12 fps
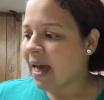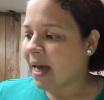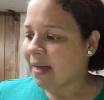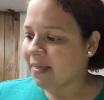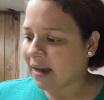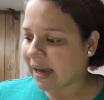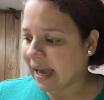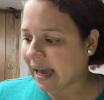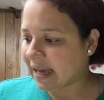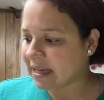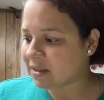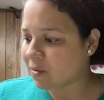The
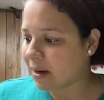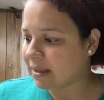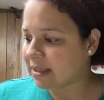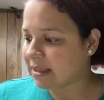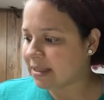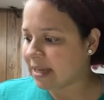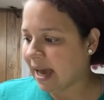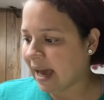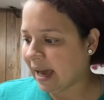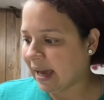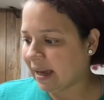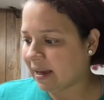cake is going to
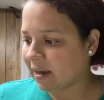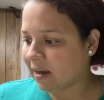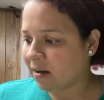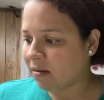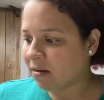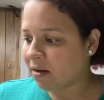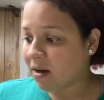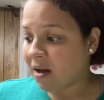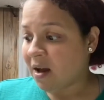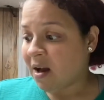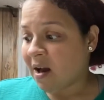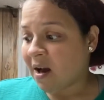take
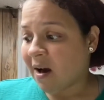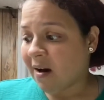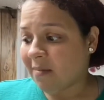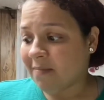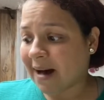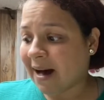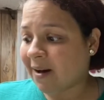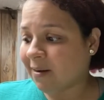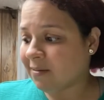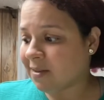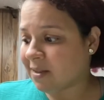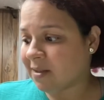
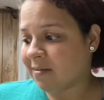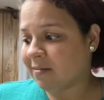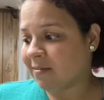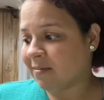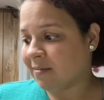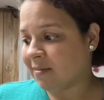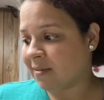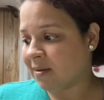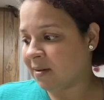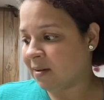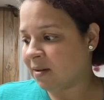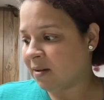about
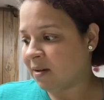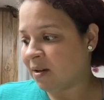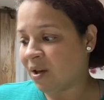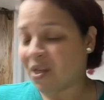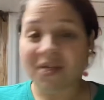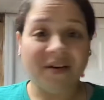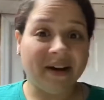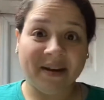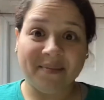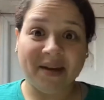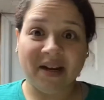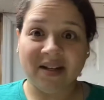30
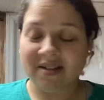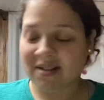minutes.